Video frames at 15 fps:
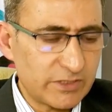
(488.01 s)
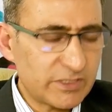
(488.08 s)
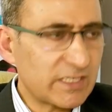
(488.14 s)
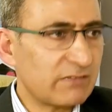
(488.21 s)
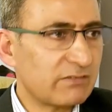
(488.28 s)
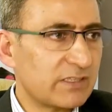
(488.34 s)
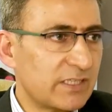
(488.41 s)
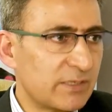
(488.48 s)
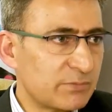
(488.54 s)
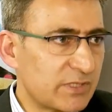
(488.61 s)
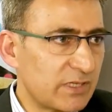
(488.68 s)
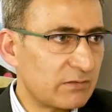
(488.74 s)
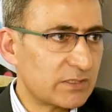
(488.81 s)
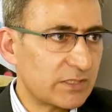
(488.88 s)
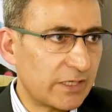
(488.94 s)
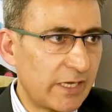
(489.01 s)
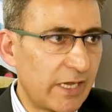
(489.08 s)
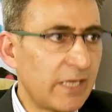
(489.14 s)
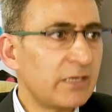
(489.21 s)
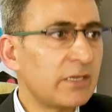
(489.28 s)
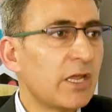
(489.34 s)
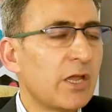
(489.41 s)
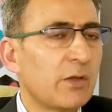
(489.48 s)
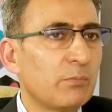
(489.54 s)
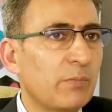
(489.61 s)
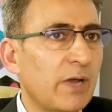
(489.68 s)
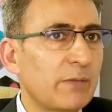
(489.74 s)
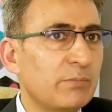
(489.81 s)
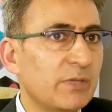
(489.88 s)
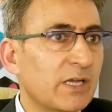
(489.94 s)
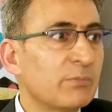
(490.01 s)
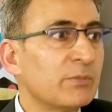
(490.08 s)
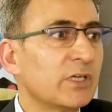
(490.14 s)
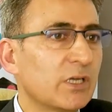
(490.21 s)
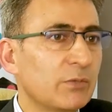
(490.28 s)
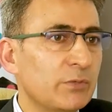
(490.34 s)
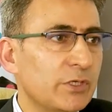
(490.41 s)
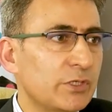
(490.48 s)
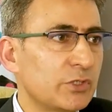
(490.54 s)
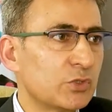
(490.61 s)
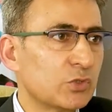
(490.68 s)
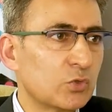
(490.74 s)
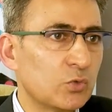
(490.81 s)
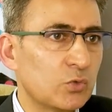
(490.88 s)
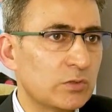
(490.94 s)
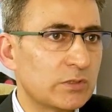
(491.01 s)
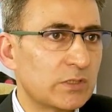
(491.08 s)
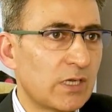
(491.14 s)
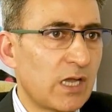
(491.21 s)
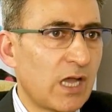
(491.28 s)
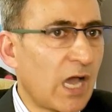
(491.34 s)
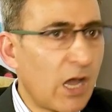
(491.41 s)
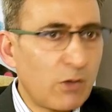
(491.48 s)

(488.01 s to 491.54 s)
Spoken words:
discover themselves again by becoming community schools.